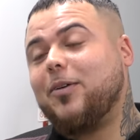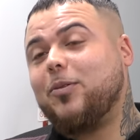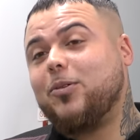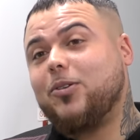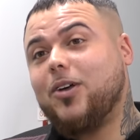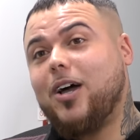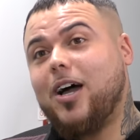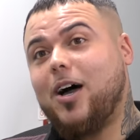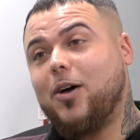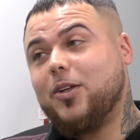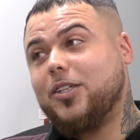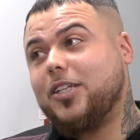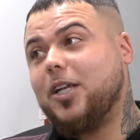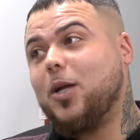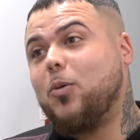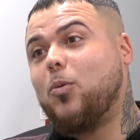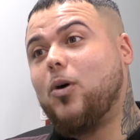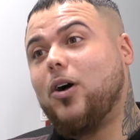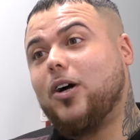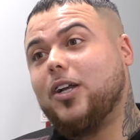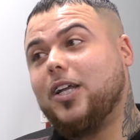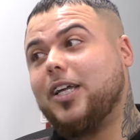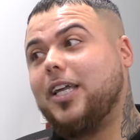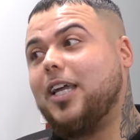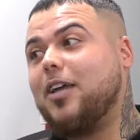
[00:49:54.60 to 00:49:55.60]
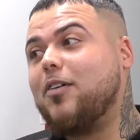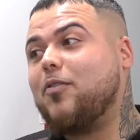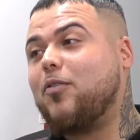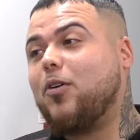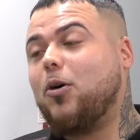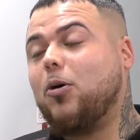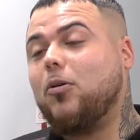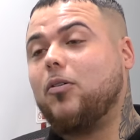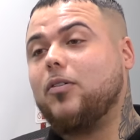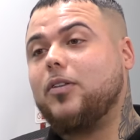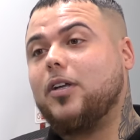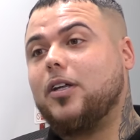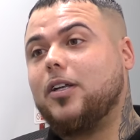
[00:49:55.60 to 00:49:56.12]
it was like I said I wasn't gonna get
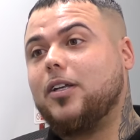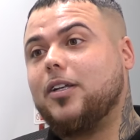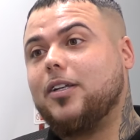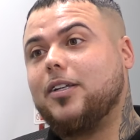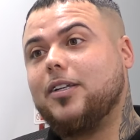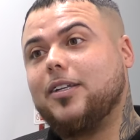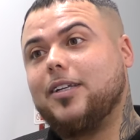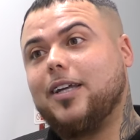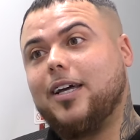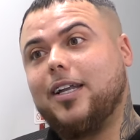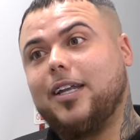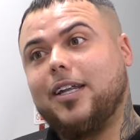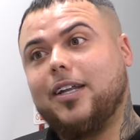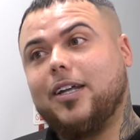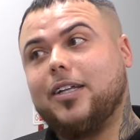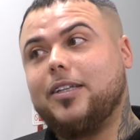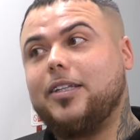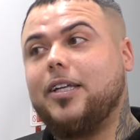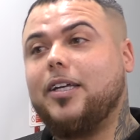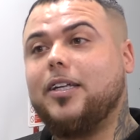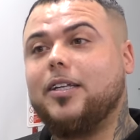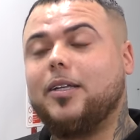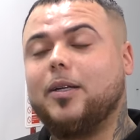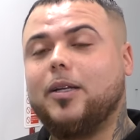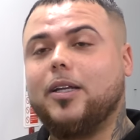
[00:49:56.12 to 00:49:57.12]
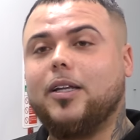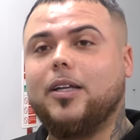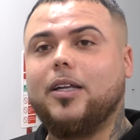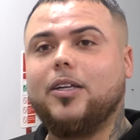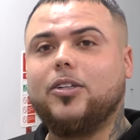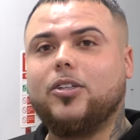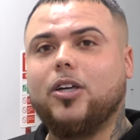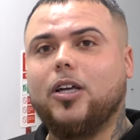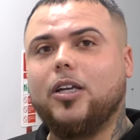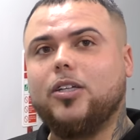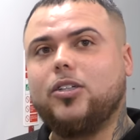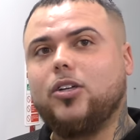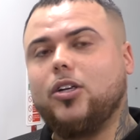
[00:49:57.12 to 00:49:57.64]
involved, and and then I did, and then
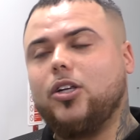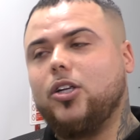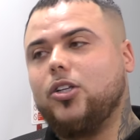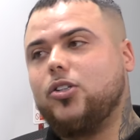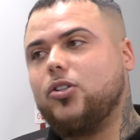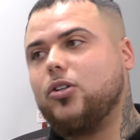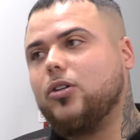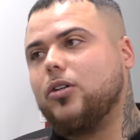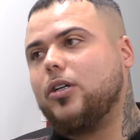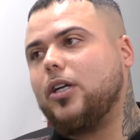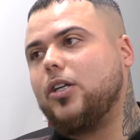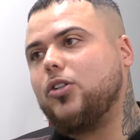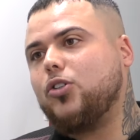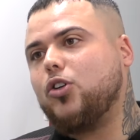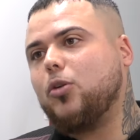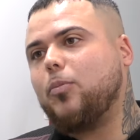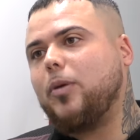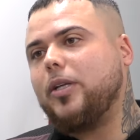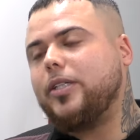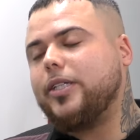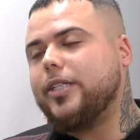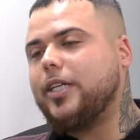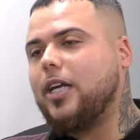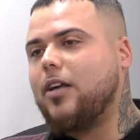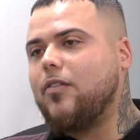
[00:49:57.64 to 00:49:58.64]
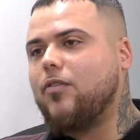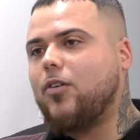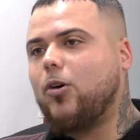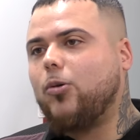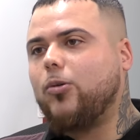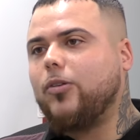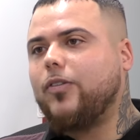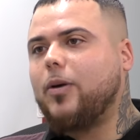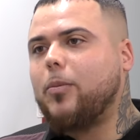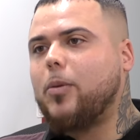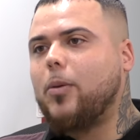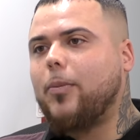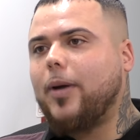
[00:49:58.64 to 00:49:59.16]
it's it's only took it took me to get
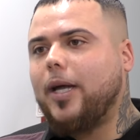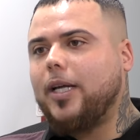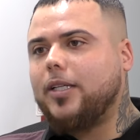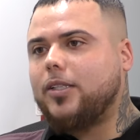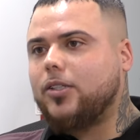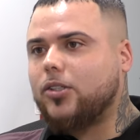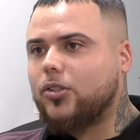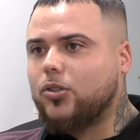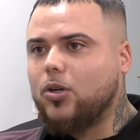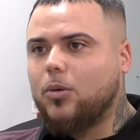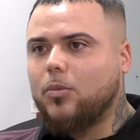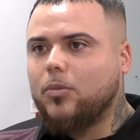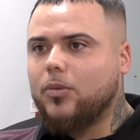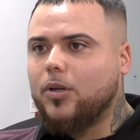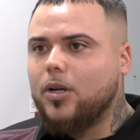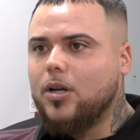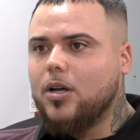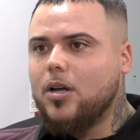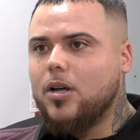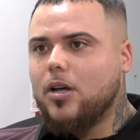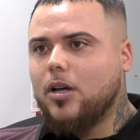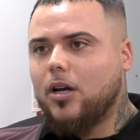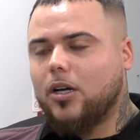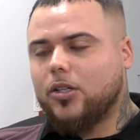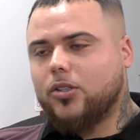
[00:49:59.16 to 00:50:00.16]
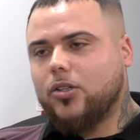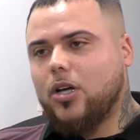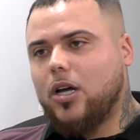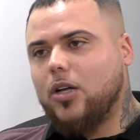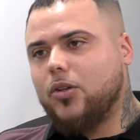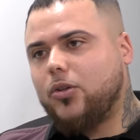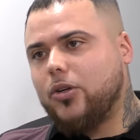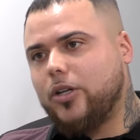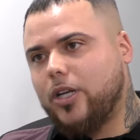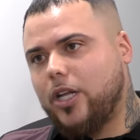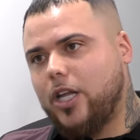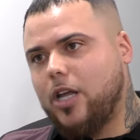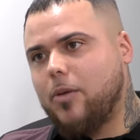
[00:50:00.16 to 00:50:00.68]
involved with MMA to stop. I
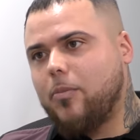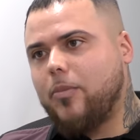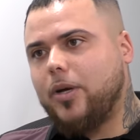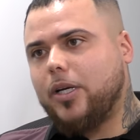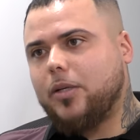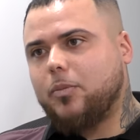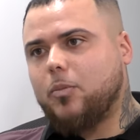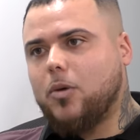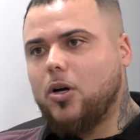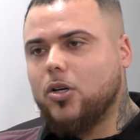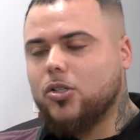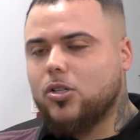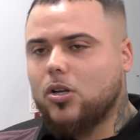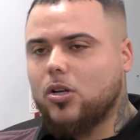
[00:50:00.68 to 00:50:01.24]
started doing the mixed